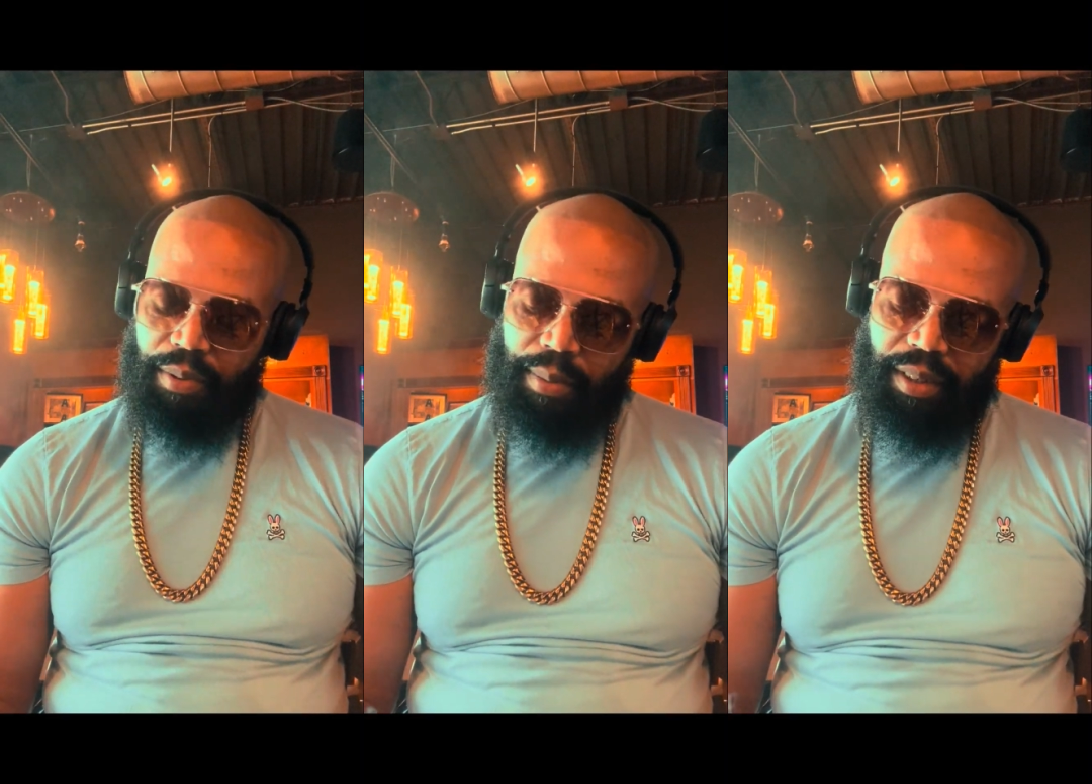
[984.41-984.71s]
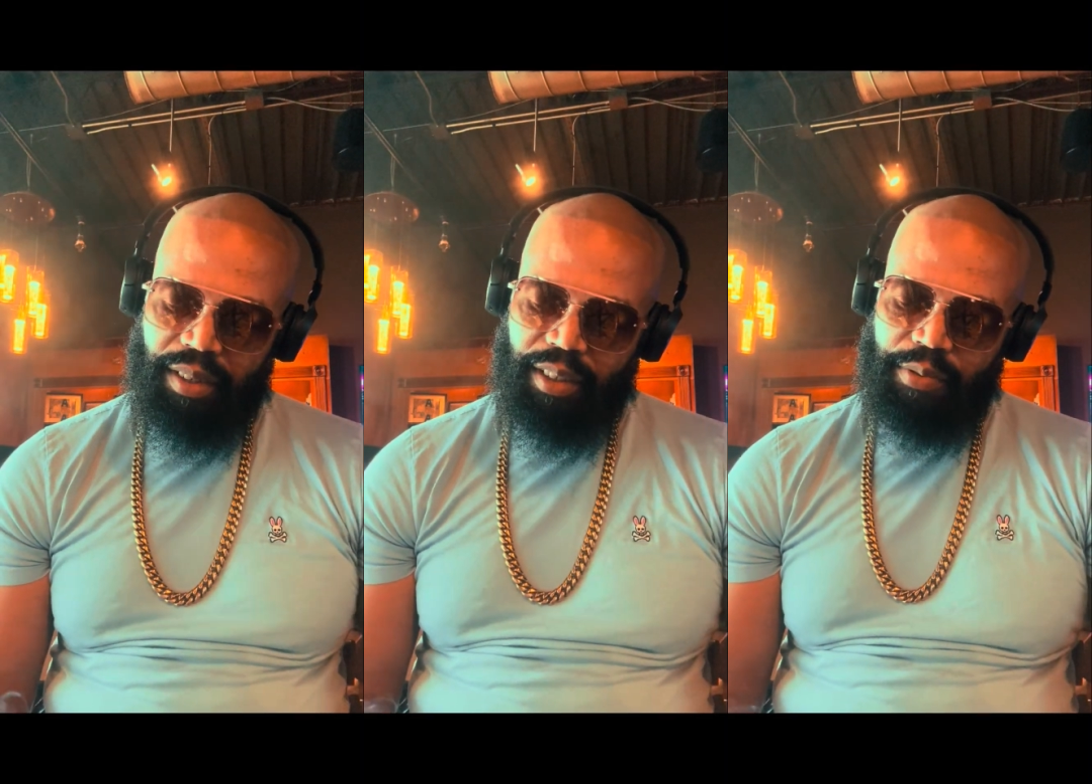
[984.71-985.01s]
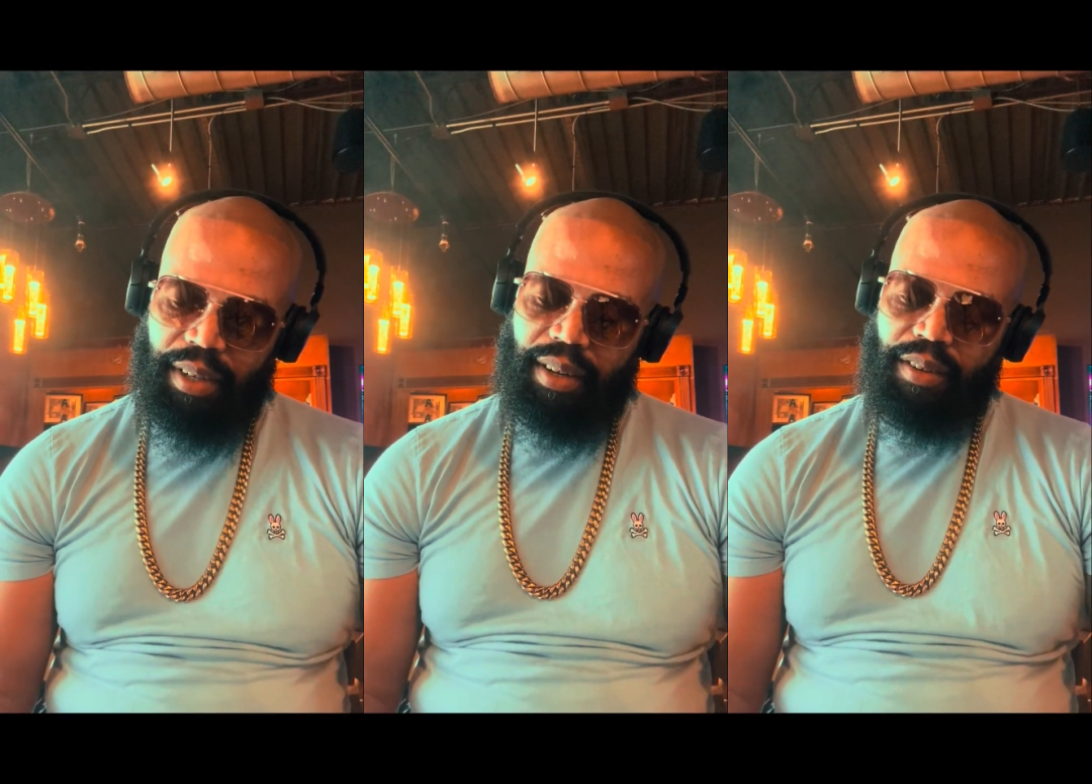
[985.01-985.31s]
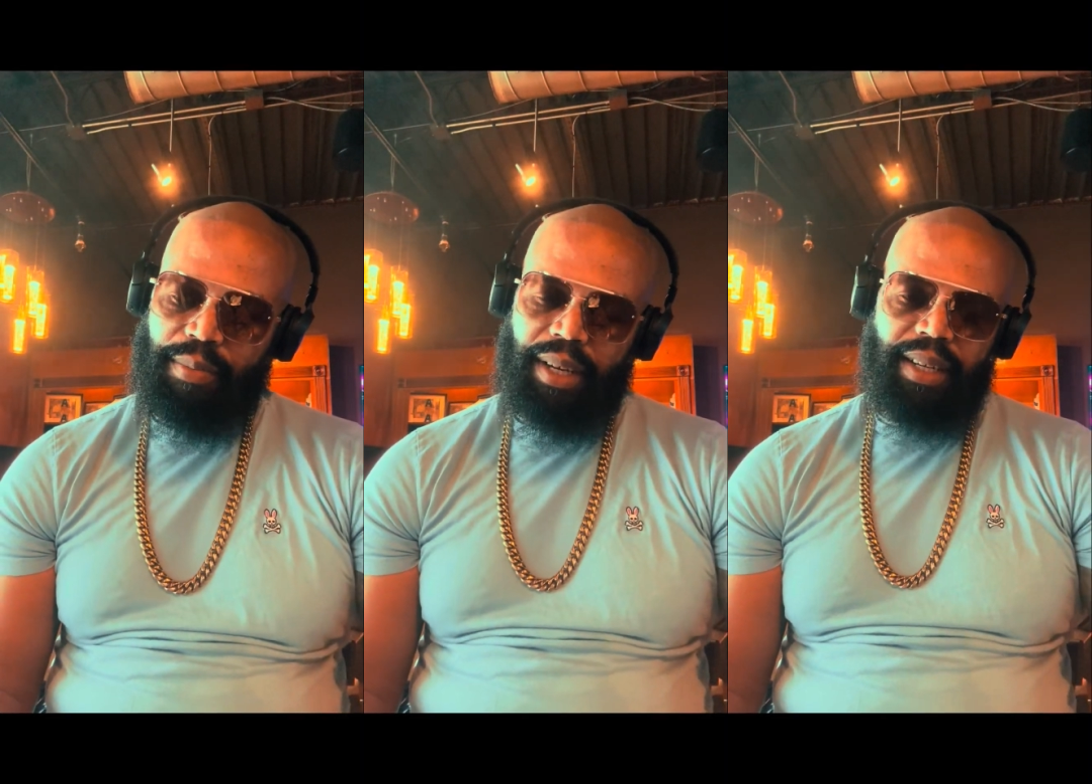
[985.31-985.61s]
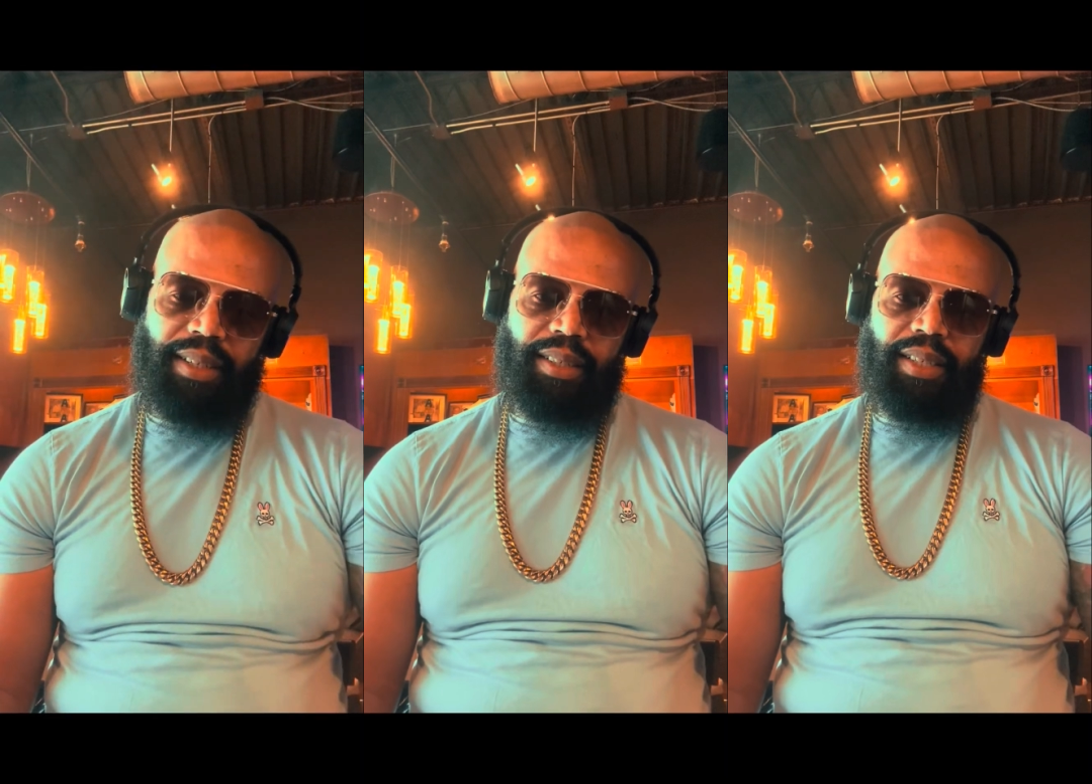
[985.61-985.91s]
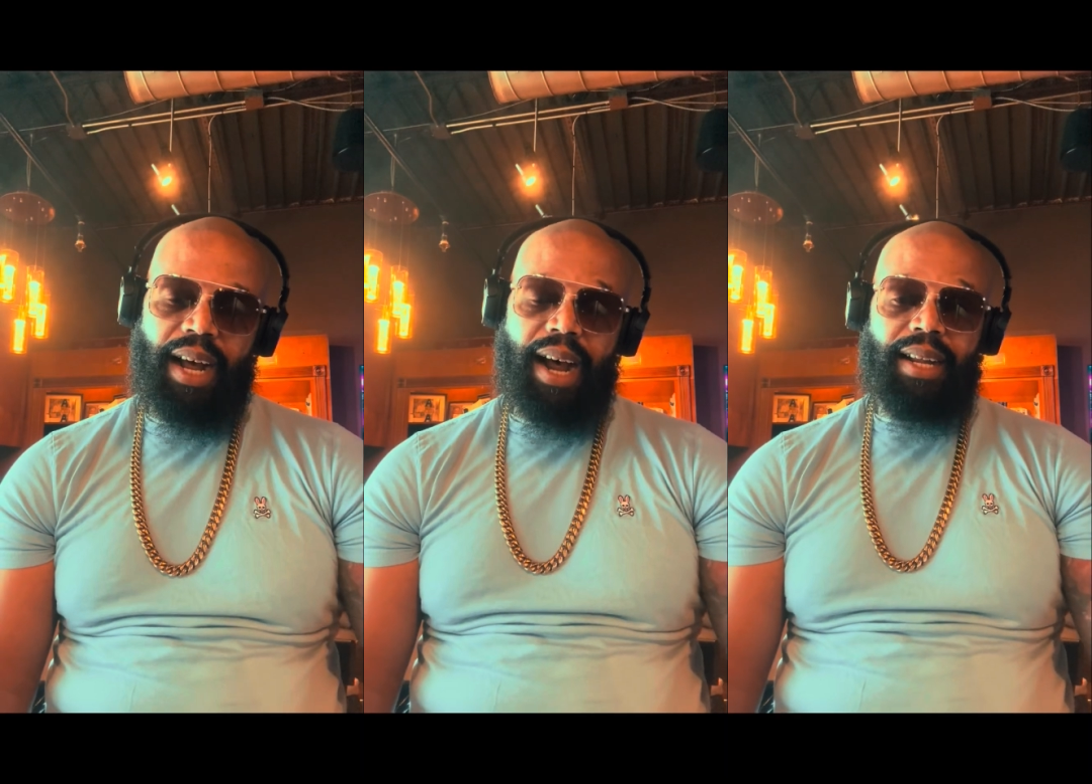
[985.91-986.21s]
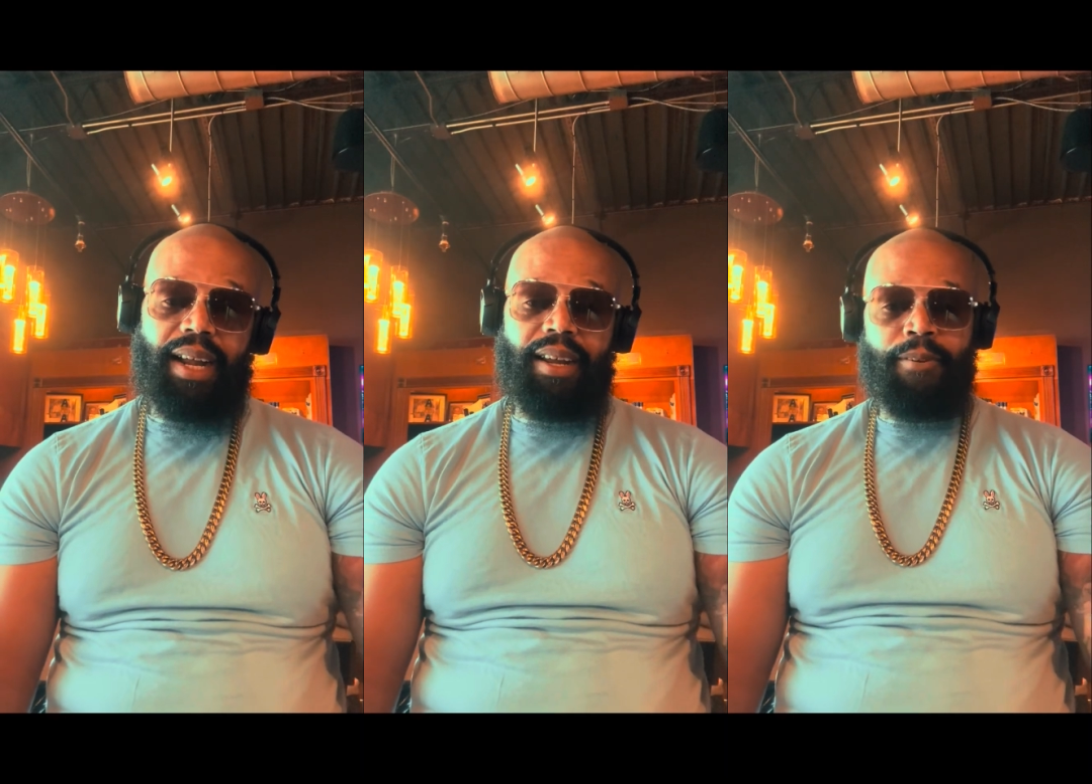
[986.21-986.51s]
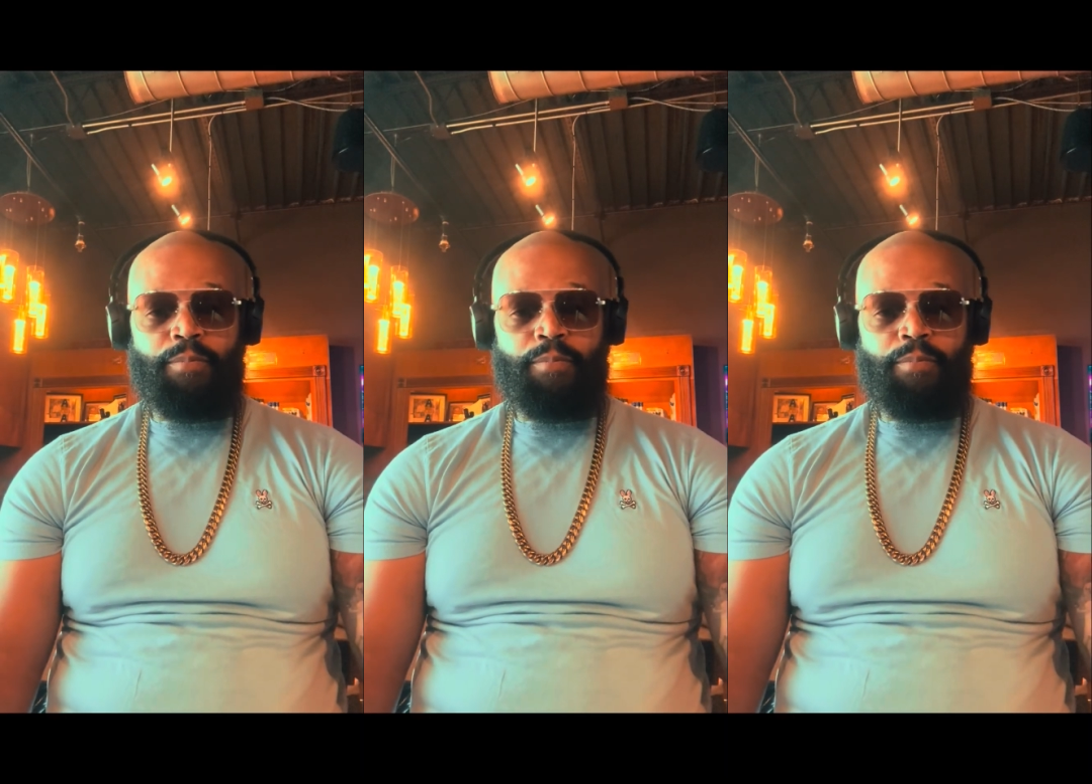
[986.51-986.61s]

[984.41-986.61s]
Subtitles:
purpose of this video, man, is just to highlight